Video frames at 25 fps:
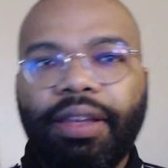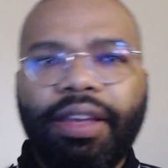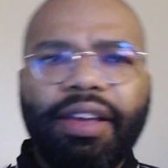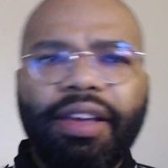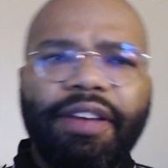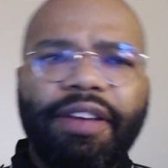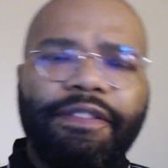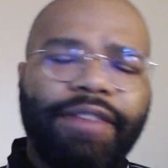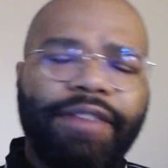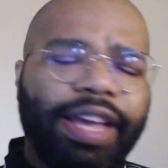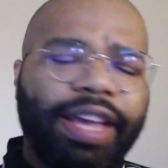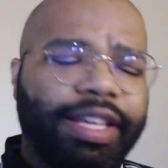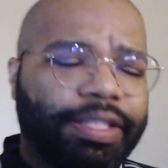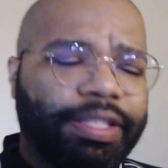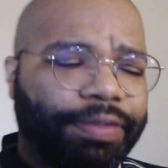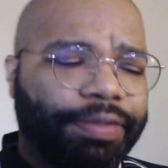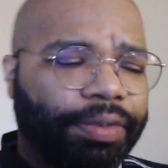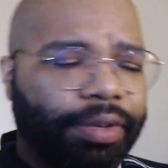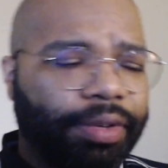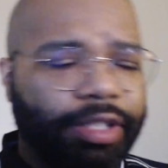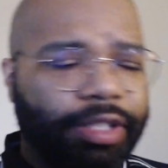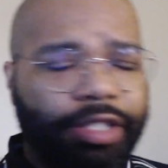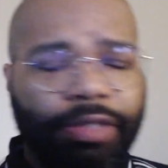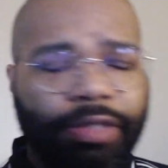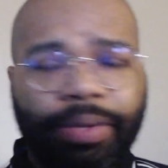Fast
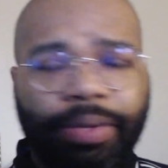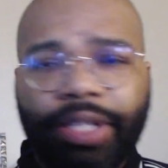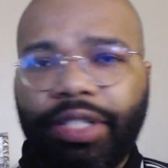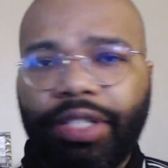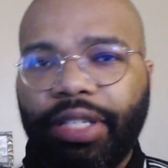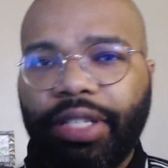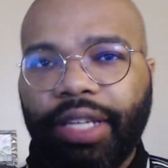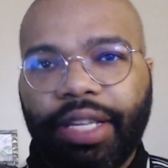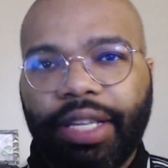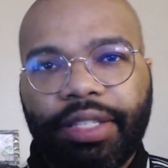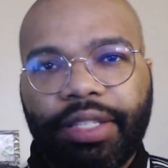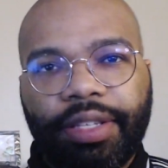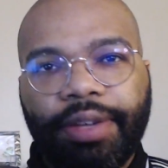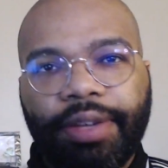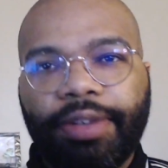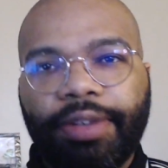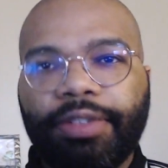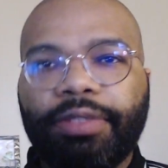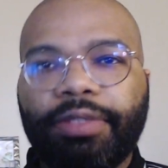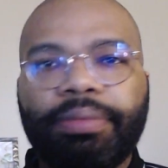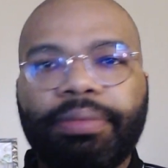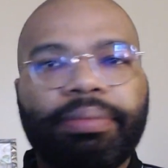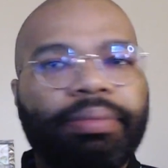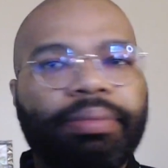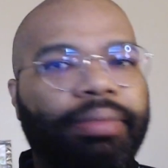forward to when she gets
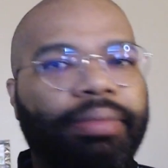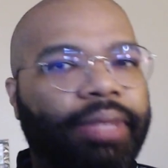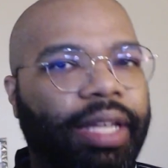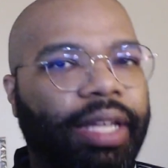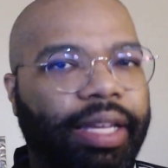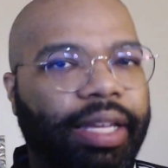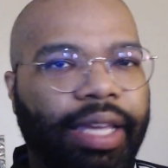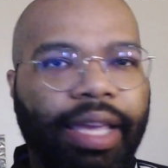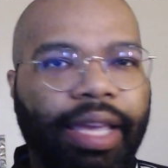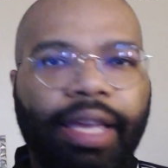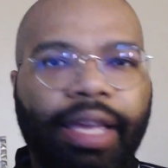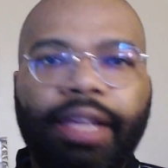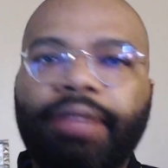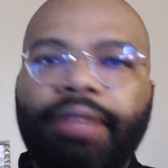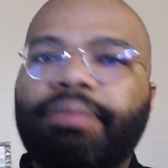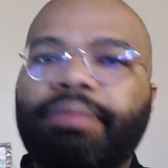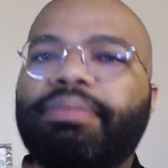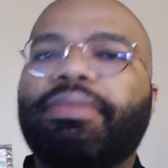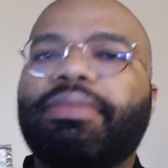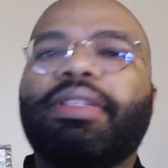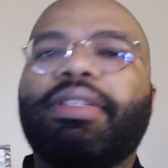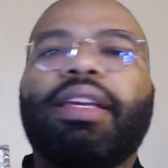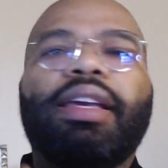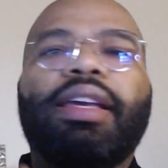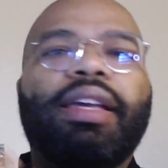home, again,
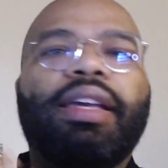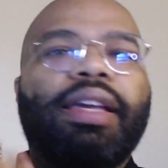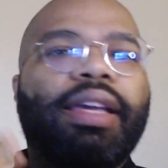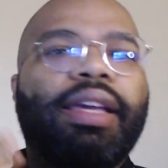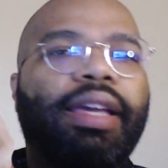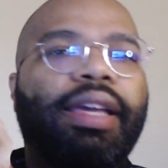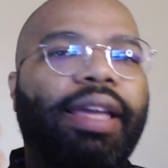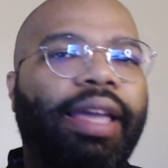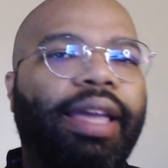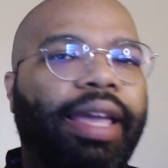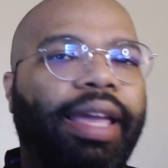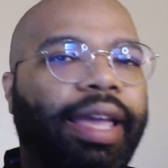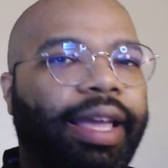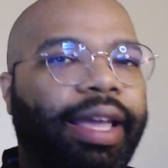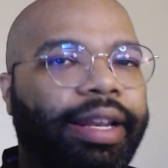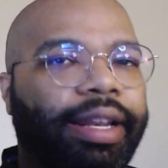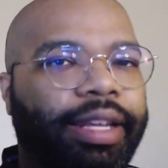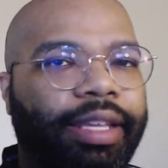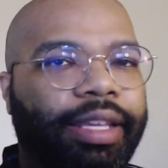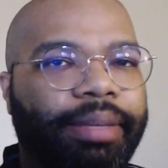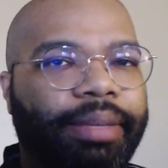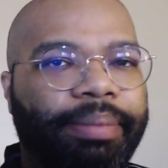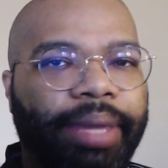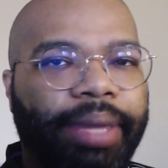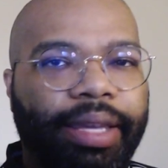
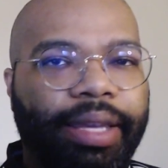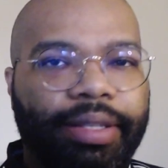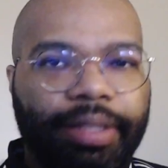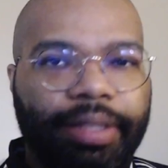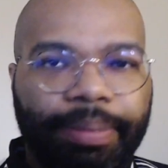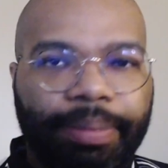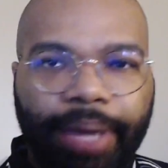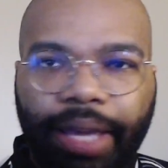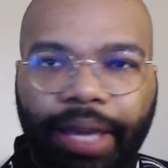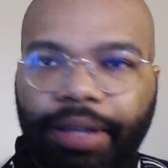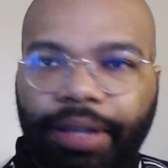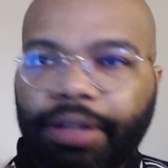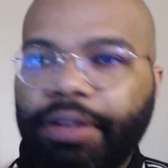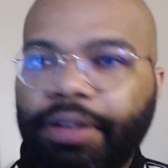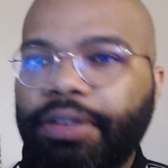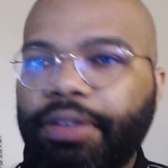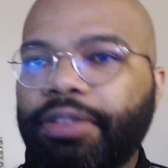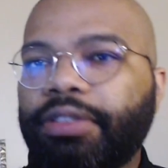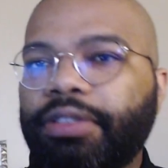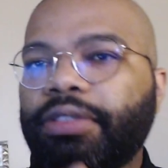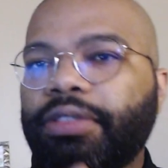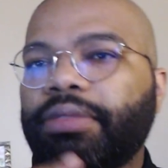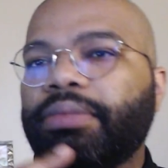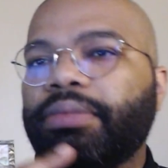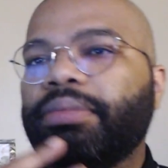Andie makes it back
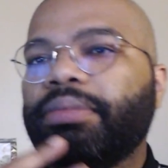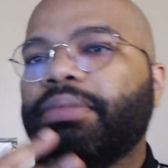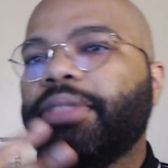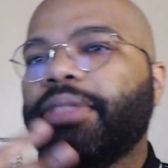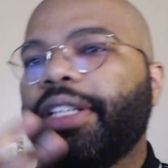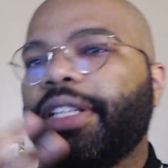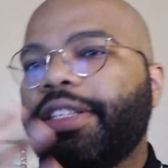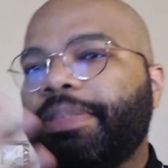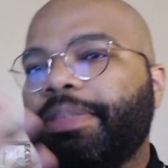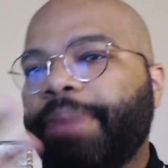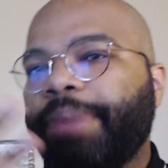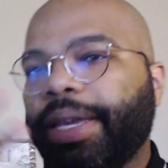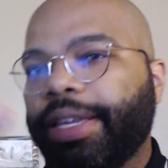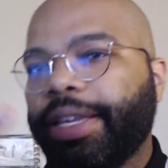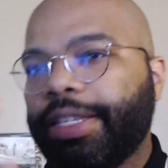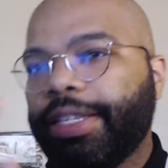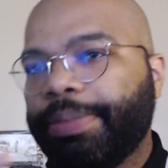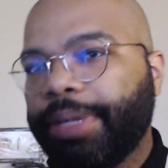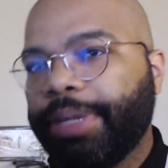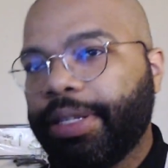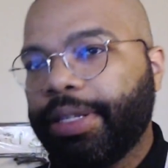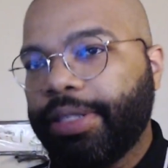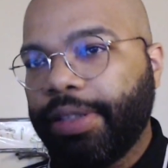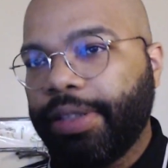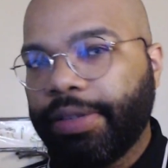home, learns Becca's
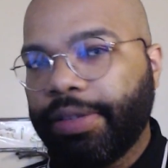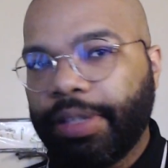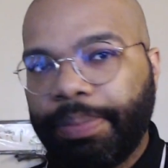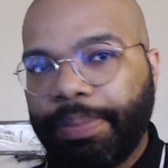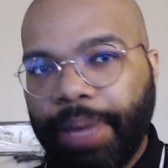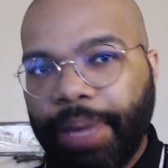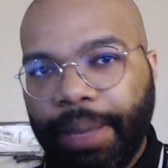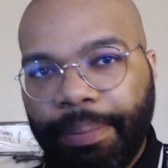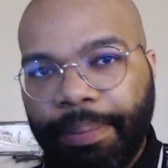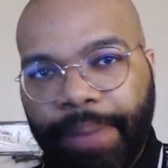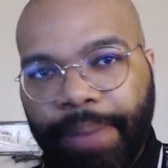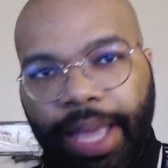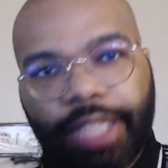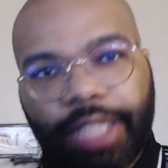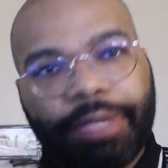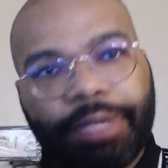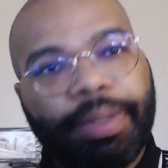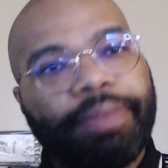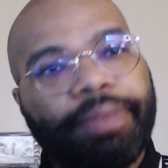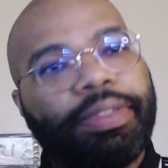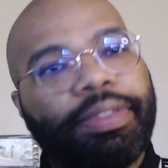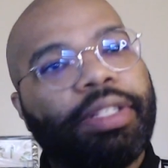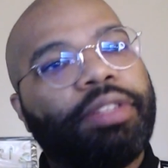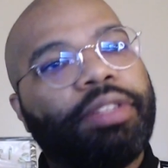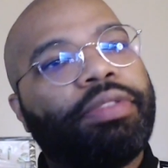been assaulted by Max
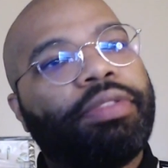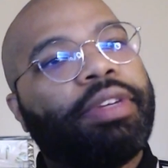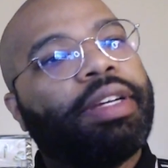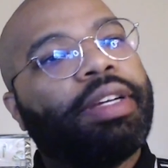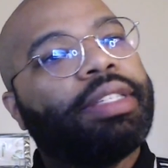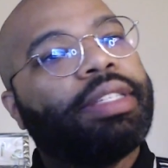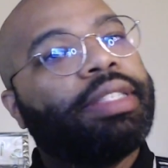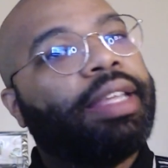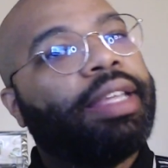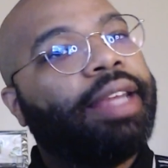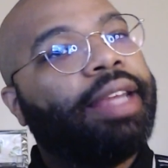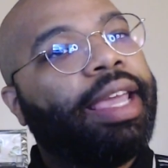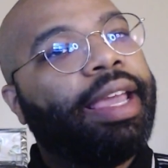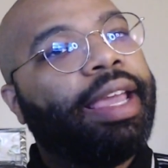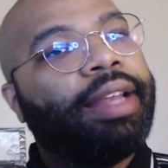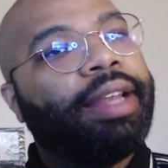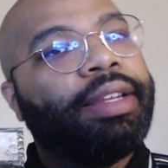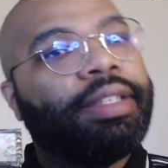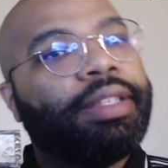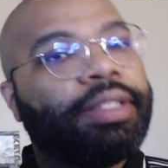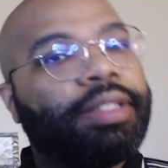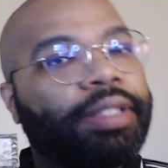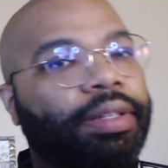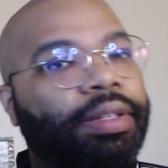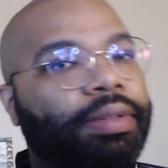with the drugs that Andie
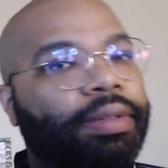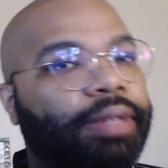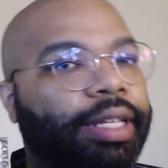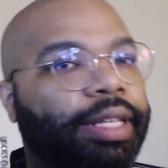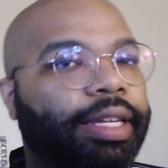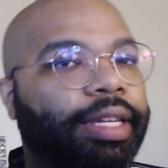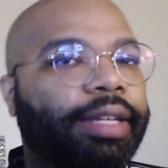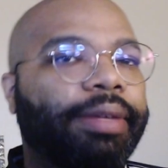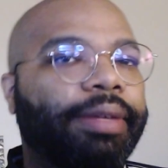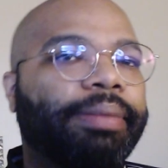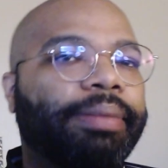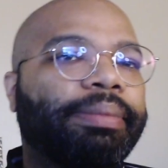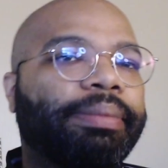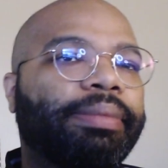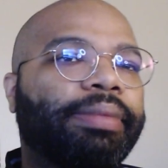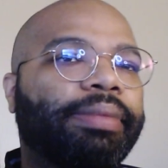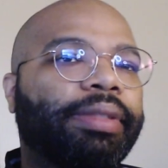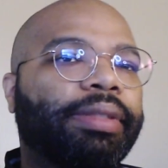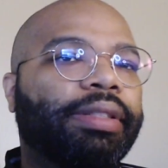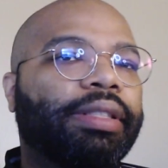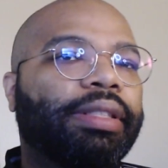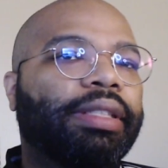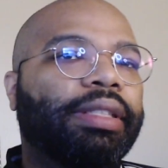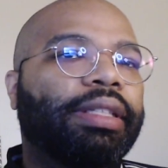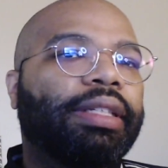sold him.
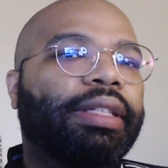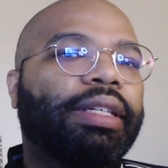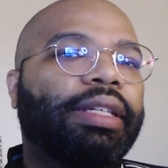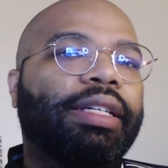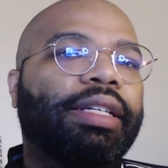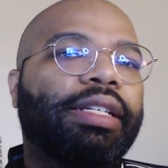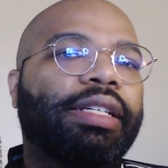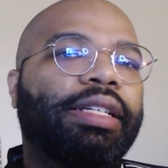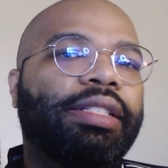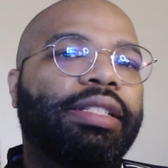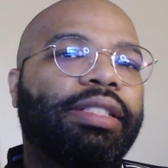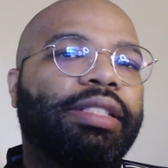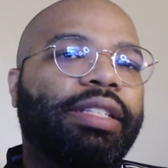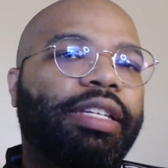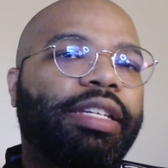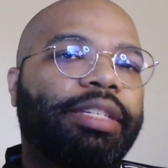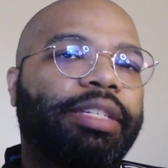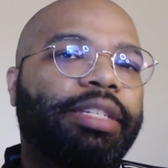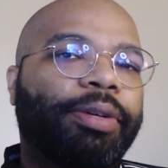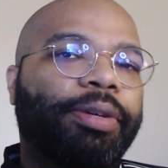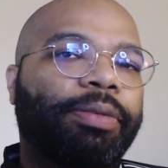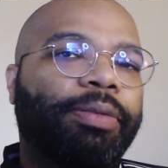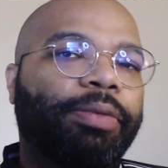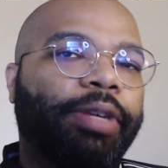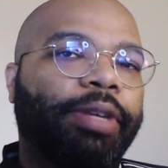She's
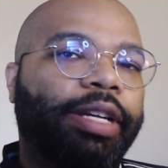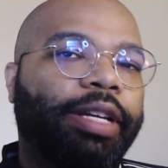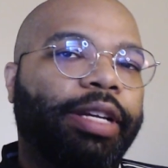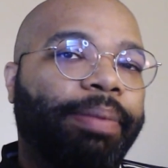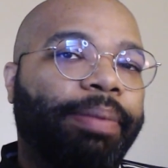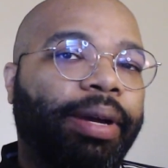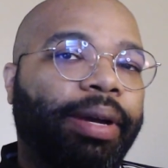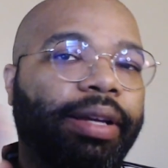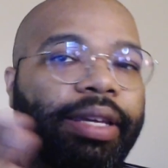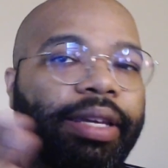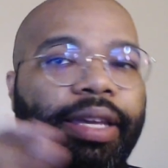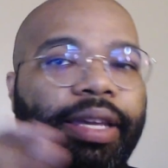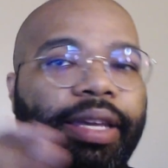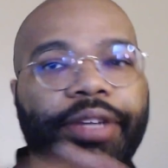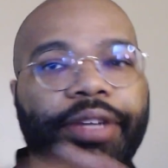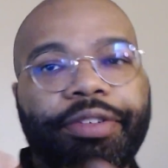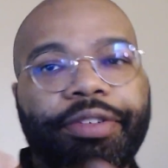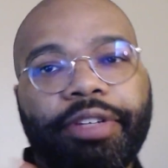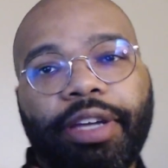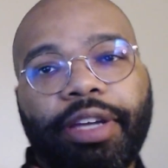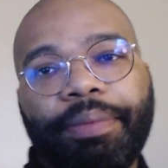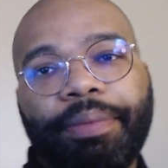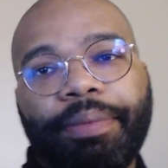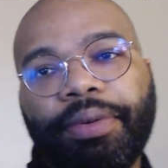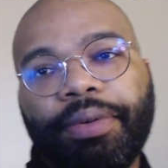more worried about getting in
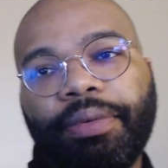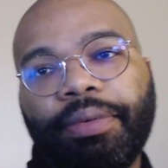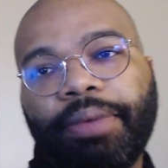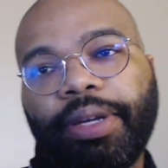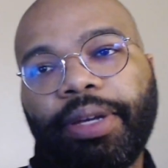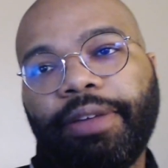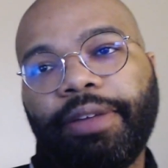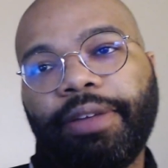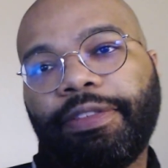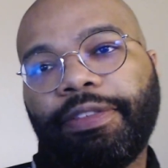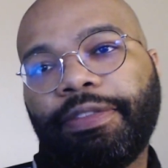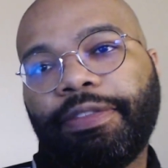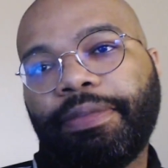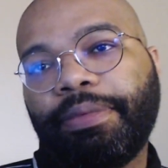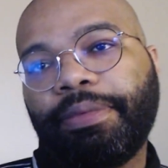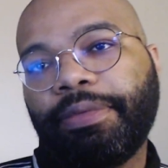trouble with